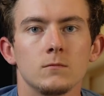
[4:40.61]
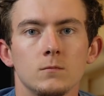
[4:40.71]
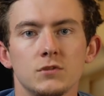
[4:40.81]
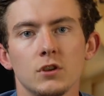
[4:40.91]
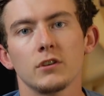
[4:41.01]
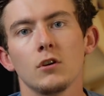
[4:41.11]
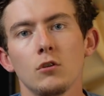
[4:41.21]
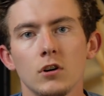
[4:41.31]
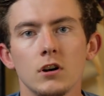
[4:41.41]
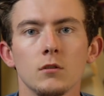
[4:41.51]
So to go
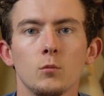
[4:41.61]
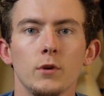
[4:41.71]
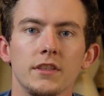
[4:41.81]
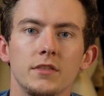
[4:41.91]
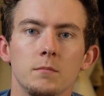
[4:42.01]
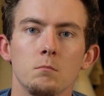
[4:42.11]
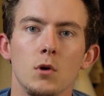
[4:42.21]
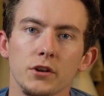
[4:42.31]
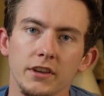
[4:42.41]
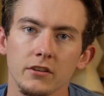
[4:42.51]
along with
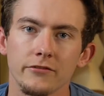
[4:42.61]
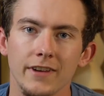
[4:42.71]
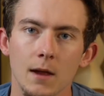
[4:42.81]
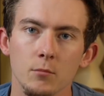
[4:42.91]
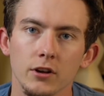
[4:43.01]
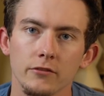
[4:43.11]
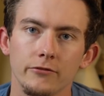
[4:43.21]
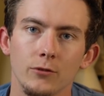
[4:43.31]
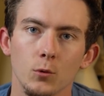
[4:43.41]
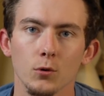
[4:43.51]
marking your fabric
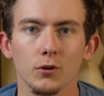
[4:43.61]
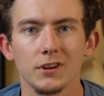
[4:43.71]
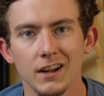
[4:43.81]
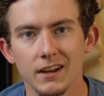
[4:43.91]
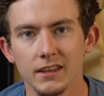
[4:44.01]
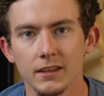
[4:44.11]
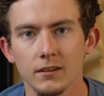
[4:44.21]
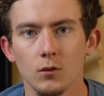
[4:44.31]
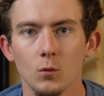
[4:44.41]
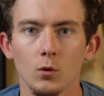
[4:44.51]
for
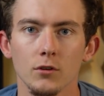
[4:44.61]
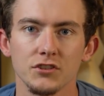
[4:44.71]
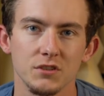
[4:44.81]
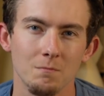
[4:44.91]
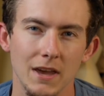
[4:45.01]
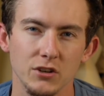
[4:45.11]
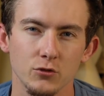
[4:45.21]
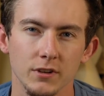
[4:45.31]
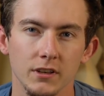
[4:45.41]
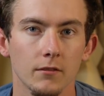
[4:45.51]
cutting or just
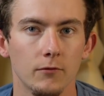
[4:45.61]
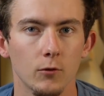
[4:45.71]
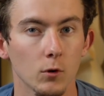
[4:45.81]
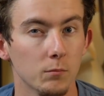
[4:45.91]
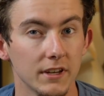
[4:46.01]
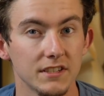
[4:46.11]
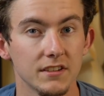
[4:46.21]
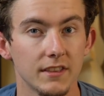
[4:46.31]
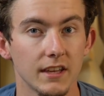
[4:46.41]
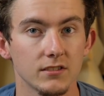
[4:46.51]
measuring for
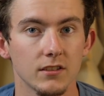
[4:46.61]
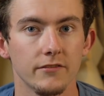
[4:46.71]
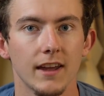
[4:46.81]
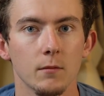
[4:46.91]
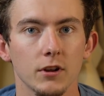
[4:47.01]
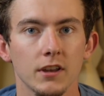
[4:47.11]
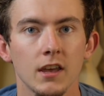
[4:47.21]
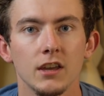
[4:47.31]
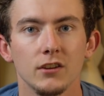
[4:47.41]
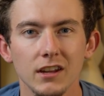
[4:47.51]
placing things on the fabric,
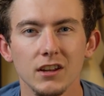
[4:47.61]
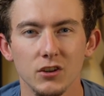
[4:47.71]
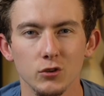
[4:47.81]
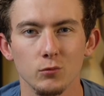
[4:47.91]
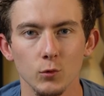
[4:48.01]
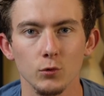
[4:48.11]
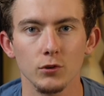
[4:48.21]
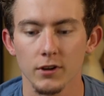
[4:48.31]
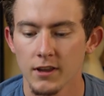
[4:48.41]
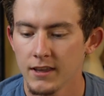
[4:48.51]
you need a good
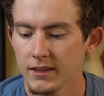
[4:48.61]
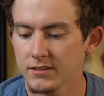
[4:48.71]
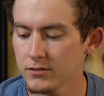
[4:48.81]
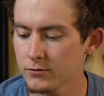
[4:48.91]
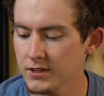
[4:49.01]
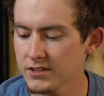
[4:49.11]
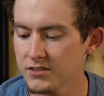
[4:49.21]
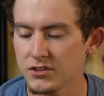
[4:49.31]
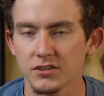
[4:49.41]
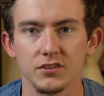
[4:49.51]
ruler. And so this
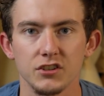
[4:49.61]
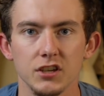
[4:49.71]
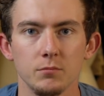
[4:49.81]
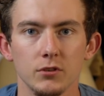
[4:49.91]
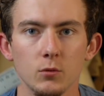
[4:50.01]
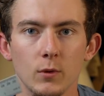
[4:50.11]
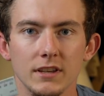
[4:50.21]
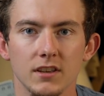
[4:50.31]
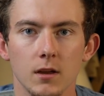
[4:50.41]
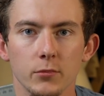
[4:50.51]
is just a cheap little
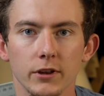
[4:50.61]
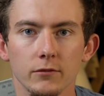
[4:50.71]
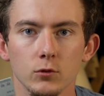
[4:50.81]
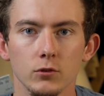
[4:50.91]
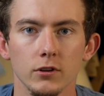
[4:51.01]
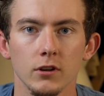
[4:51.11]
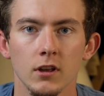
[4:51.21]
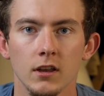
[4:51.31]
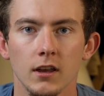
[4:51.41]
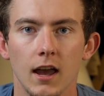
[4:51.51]
Westcott brand ruler.
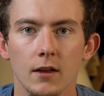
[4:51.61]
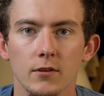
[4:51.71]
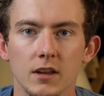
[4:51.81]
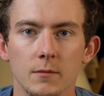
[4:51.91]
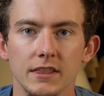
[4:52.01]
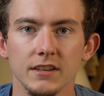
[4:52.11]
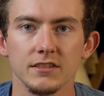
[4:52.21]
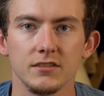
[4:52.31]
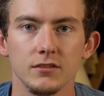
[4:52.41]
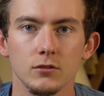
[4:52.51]
I recommend
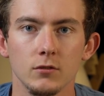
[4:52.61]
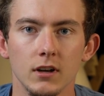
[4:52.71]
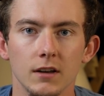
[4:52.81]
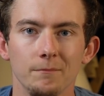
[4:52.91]
these too.